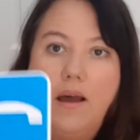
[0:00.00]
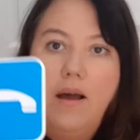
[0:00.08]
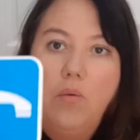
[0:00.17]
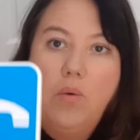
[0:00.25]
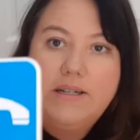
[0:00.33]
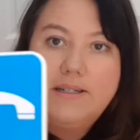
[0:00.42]

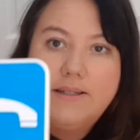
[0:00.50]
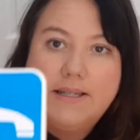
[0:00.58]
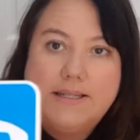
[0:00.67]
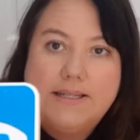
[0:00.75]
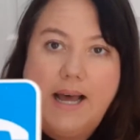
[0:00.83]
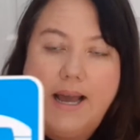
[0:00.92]
What does
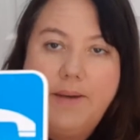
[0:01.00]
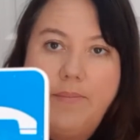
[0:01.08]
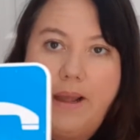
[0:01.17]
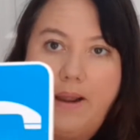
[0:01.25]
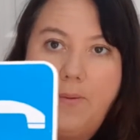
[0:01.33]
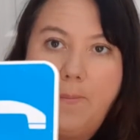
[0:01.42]
this sign
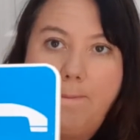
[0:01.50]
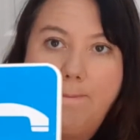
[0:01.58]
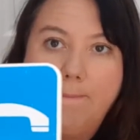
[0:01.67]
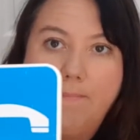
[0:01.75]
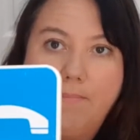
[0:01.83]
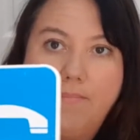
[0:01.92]
mean?
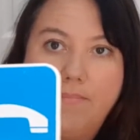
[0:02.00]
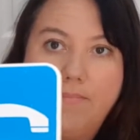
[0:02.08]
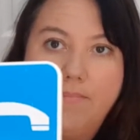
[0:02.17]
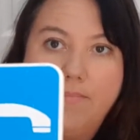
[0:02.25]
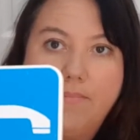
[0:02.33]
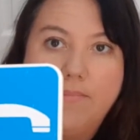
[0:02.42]

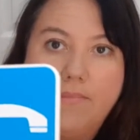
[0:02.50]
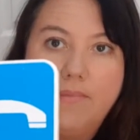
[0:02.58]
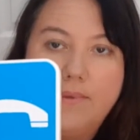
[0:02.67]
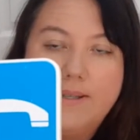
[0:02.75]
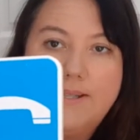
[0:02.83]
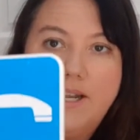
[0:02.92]

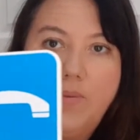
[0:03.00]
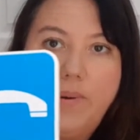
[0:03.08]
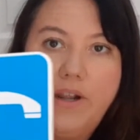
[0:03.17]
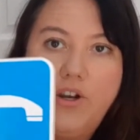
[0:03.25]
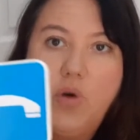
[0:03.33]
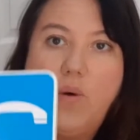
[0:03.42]
Does
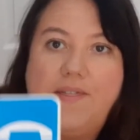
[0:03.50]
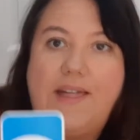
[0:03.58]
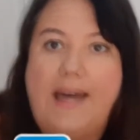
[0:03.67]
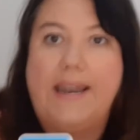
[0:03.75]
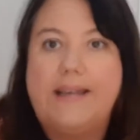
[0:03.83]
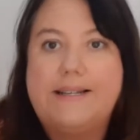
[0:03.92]
anybody know what
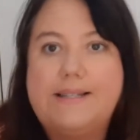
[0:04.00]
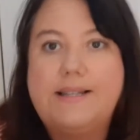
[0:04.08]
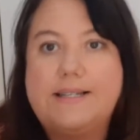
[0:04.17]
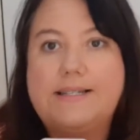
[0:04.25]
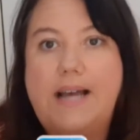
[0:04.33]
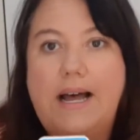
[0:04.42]
that is in
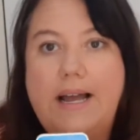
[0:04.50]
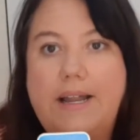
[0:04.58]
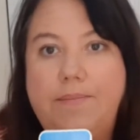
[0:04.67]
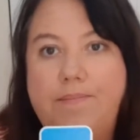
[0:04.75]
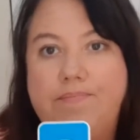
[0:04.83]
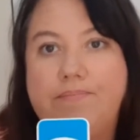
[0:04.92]
the
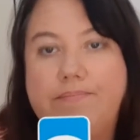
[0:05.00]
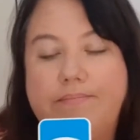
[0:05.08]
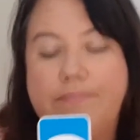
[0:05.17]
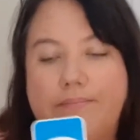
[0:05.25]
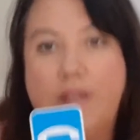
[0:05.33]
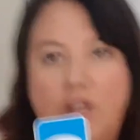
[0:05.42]
sign?
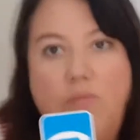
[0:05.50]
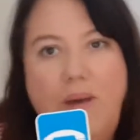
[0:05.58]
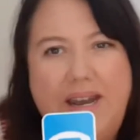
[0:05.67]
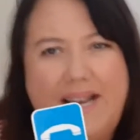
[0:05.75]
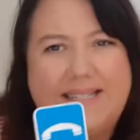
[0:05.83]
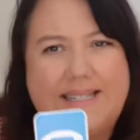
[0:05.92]
You
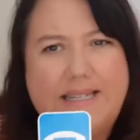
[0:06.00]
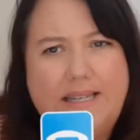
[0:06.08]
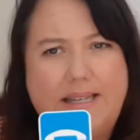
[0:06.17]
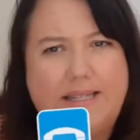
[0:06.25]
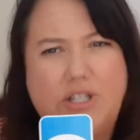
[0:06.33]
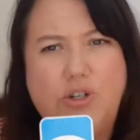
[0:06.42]
may not see
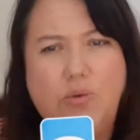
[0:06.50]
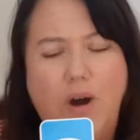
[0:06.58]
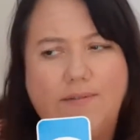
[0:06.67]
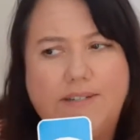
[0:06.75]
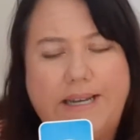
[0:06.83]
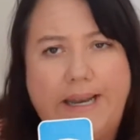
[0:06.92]
these too
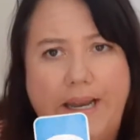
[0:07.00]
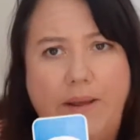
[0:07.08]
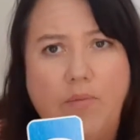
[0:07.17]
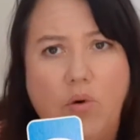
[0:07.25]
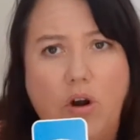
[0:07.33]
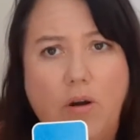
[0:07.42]
often
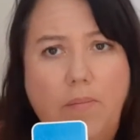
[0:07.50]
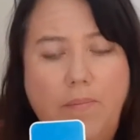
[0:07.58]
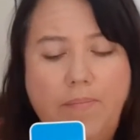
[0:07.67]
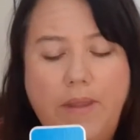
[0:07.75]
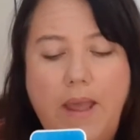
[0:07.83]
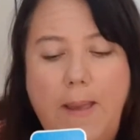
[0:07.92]
anymore,
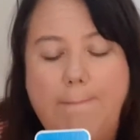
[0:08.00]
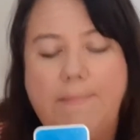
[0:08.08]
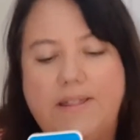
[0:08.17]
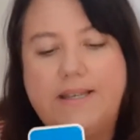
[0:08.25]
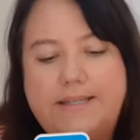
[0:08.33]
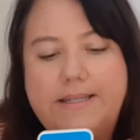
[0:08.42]

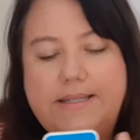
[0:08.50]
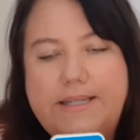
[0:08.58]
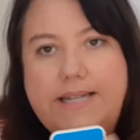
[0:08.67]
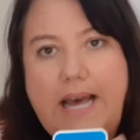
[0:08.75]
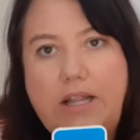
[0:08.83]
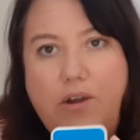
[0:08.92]
but this is a
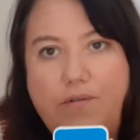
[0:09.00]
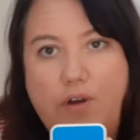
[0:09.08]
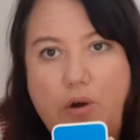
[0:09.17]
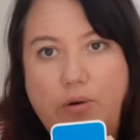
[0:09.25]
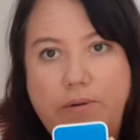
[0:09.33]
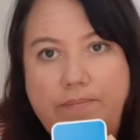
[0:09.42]

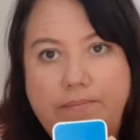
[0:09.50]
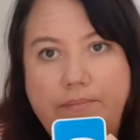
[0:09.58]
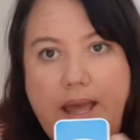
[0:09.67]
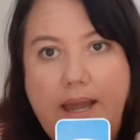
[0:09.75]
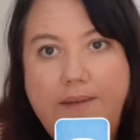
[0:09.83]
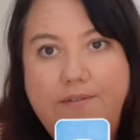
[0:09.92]
telephone.
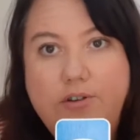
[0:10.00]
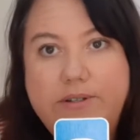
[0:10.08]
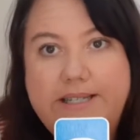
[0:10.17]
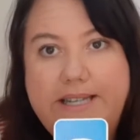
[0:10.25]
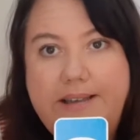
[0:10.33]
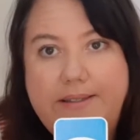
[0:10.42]
And if you
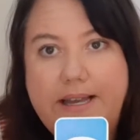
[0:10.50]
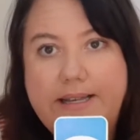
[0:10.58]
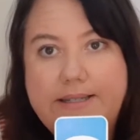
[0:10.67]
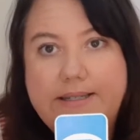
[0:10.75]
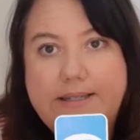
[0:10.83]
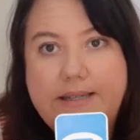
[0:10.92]
see
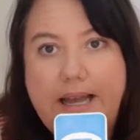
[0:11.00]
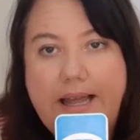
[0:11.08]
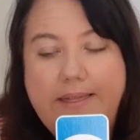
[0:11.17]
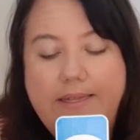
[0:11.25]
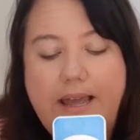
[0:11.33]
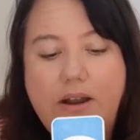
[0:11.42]
this,
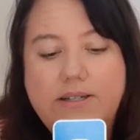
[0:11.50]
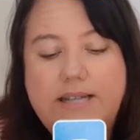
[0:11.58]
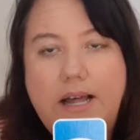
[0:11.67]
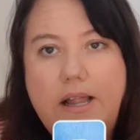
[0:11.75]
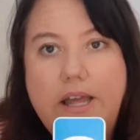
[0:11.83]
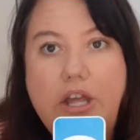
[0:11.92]
they are
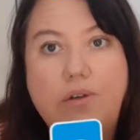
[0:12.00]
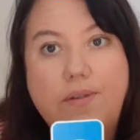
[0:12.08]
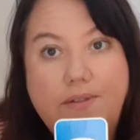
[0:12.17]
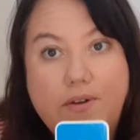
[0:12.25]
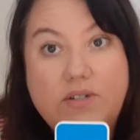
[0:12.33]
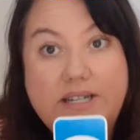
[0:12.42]
telling you
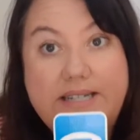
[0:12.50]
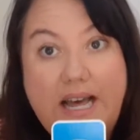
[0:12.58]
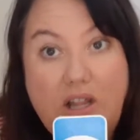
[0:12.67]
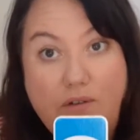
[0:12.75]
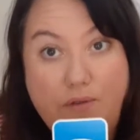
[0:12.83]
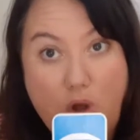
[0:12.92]
that there's a
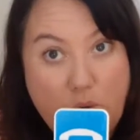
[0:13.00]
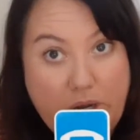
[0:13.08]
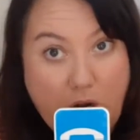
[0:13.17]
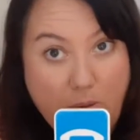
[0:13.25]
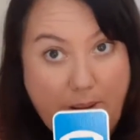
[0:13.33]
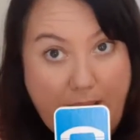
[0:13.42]
telephone
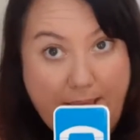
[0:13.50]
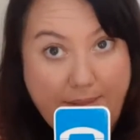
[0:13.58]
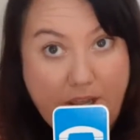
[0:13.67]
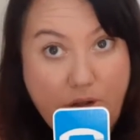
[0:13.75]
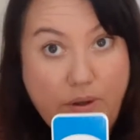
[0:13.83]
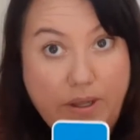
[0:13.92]
nearby
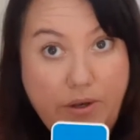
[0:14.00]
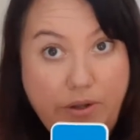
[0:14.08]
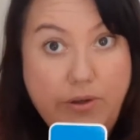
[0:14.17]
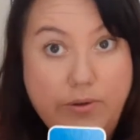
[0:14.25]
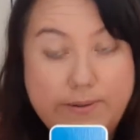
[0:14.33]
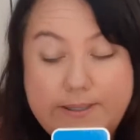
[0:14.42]
that you can
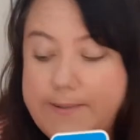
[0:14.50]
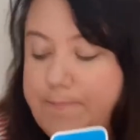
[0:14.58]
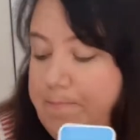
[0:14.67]
use.